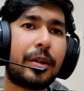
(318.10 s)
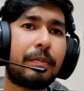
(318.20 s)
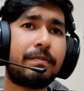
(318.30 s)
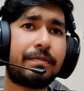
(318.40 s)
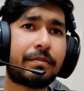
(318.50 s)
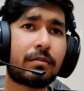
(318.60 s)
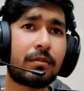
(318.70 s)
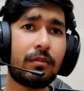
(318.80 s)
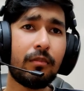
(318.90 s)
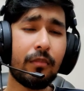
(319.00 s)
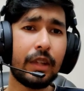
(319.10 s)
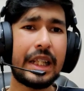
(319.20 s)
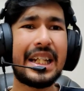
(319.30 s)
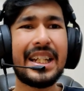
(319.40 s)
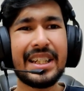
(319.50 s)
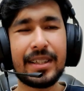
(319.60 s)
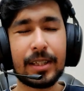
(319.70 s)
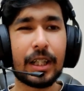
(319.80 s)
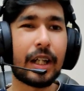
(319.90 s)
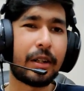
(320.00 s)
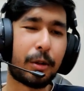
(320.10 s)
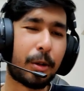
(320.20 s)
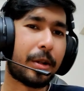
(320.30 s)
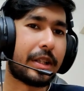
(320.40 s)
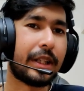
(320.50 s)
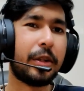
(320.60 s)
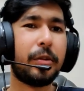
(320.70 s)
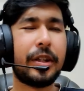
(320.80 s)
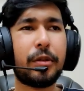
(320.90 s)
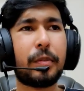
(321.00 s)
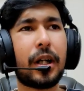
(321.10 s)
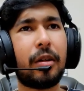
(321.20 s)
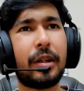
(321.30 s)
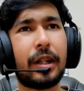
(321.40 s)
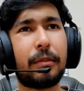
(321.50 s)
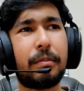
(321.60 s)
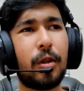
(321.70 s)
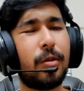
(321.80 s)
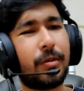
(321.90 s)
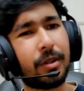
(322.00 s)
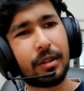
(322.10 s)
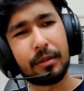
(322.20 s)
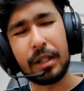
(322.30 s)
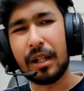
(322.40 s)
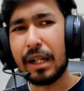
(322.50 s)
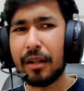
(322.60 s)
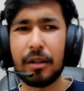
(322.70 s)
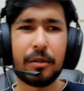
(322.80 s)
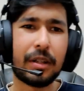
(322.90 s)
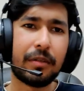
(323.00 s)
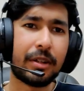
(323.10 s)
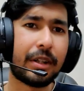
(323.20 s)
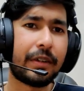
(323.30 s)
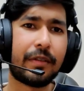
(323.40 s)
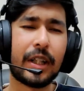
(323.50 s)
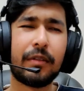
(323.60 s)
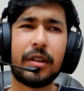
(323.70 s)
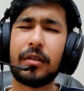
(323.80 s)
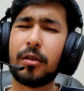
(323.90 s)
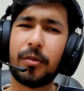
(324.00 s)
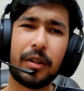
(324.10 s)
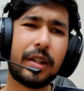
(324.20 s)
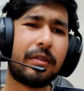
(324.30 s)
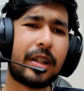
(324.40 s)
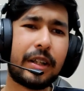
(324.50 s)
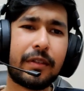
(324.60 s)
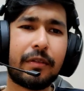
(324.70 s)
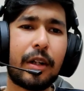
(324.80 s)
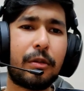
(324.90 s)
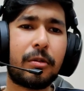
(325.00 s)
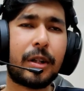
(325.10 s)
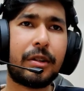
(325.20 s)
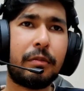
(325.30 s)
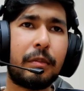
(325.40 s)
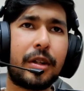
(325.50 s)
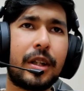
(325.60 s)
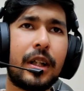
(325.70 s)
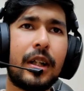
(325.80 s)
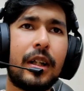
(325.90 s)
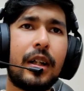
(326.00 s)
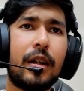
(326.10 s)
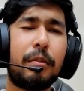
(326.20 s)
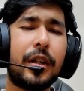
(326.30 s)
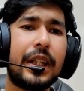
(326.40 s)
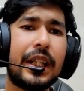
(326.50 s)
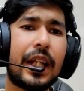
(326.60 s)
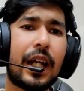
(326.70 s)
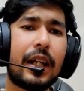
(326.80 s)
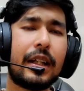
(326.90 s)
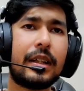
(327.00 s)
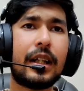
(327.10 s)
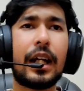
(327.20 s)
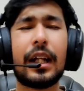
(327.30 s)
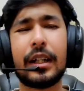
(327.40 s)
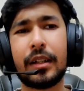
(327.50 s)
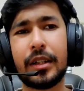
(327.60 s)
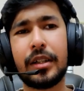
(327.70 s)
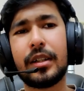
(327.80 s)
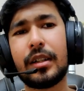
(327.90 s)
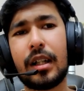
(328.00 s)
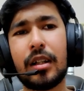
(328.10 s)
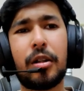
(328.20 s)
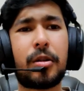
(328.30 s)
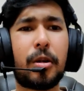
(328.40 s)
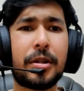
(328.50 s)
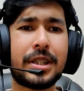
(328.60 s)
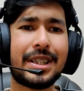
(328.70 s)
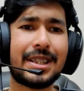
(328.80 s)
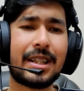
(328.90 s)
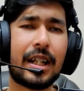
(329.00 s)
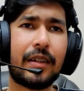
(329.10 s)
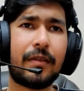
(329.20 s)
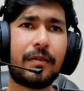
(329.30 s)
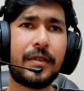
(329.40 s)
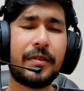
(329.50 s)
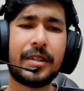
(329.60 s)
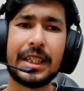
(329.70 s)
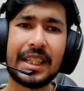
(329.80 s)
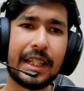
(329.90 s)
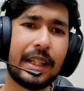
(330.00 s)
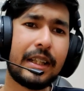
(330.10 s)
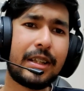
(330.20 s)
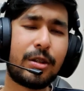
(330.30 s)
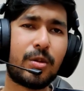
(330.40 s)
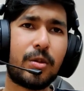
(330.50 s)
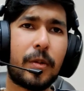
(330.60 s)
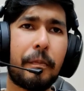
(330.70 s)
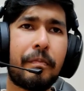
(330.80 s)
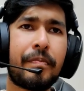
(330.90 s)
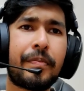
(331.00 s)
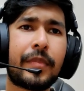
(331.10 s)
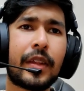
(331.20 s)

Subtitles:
but it is kind of costly. You need to power it up over around level 35, over level 35. I don't quite remember, but and unlock cost is like 50k. So